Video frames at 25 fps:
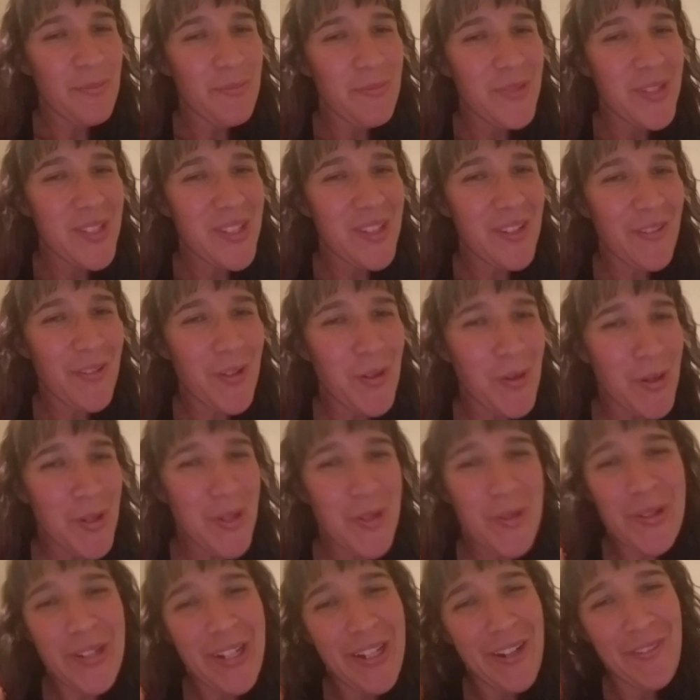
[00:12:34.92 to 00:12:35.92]
So of
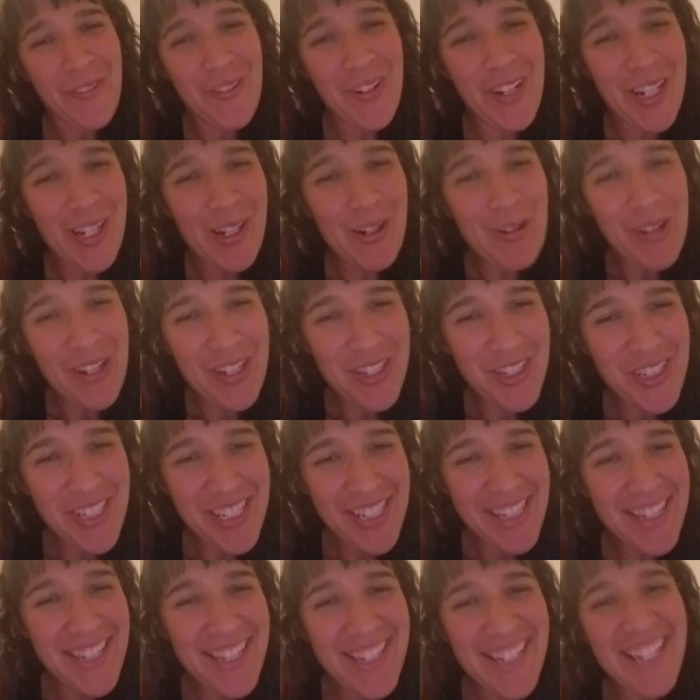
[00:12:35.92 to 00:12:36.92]
course, we're here for any
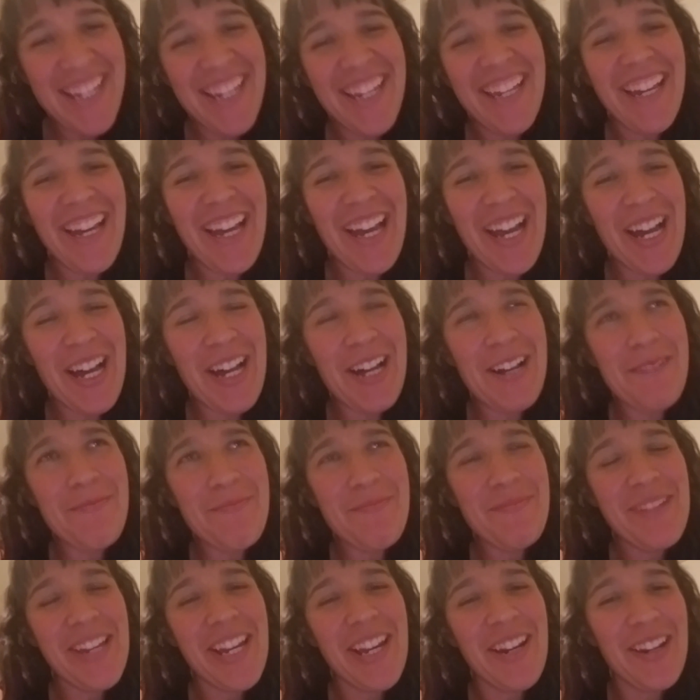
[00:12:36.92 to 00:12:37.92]
questions.
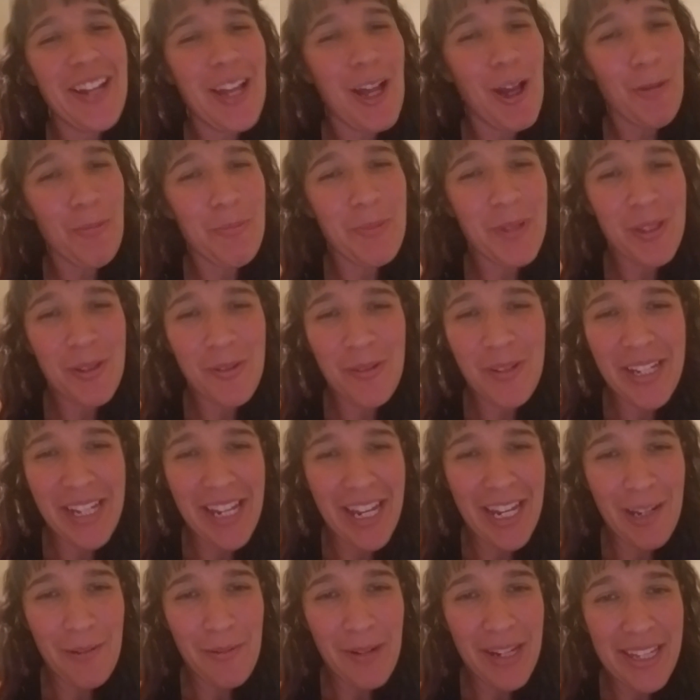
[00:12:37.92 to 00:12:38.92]
Here to help you in
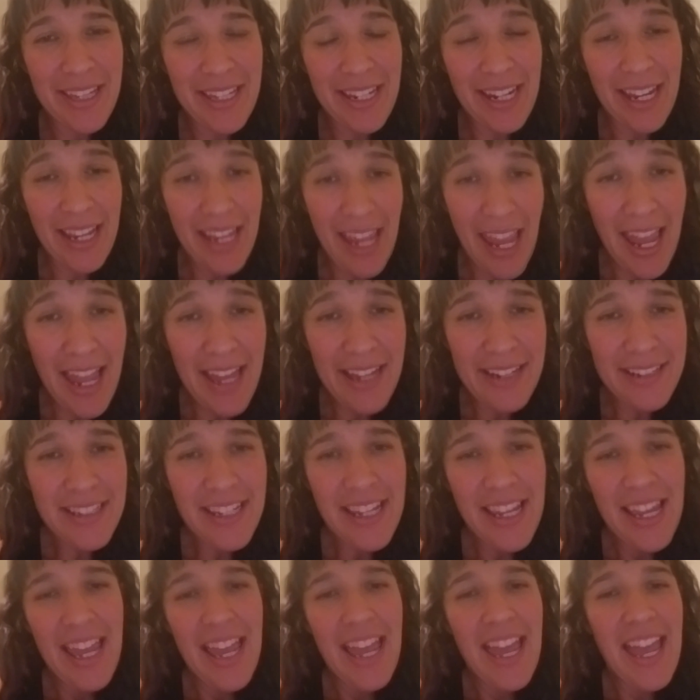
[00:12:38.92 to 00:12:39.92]
any way that I can.
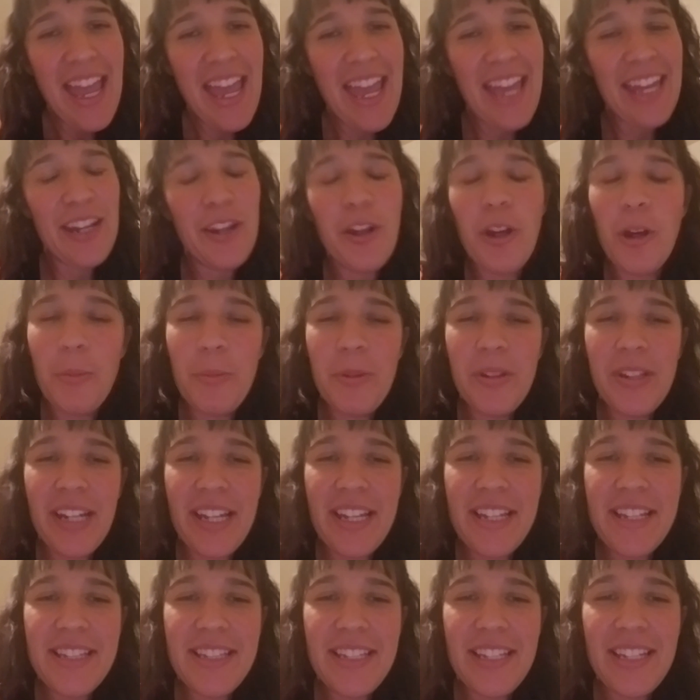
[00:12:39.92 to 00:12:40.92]
And I hope you
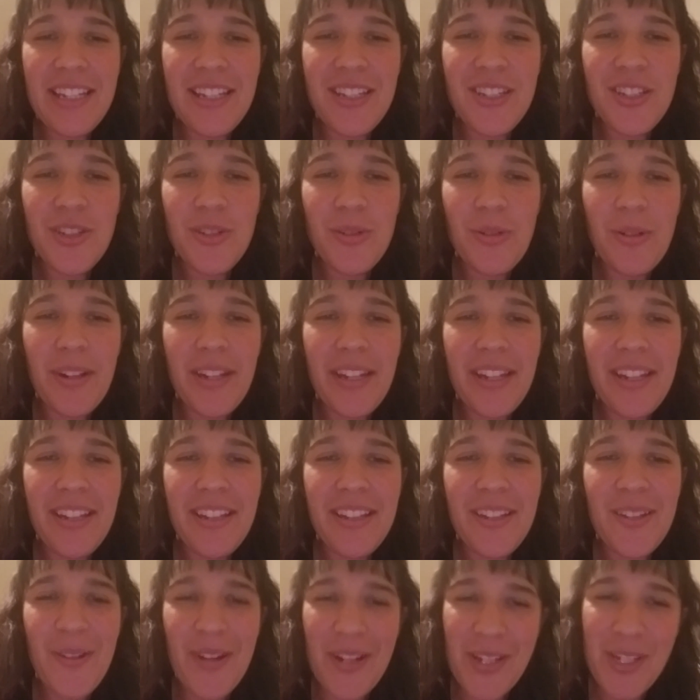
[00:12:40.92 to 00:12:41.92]
guys enjoy
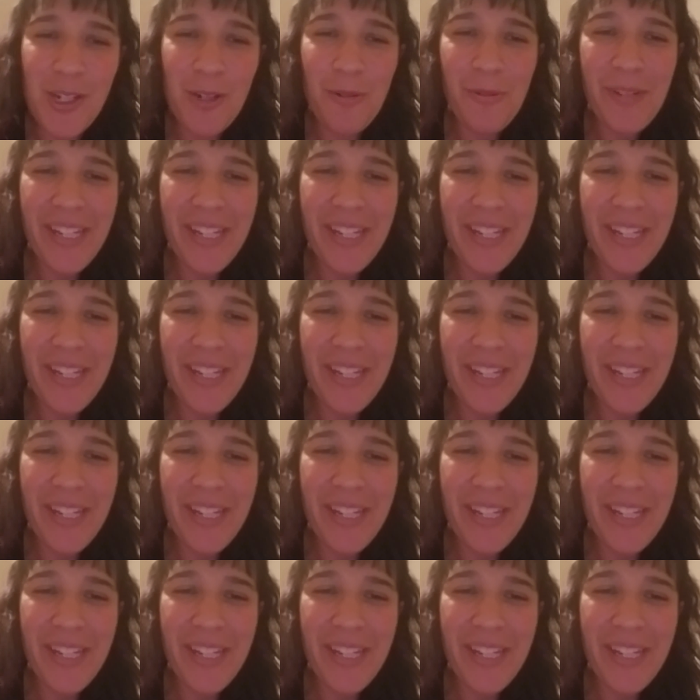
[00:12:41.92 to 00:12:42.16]
the rest of your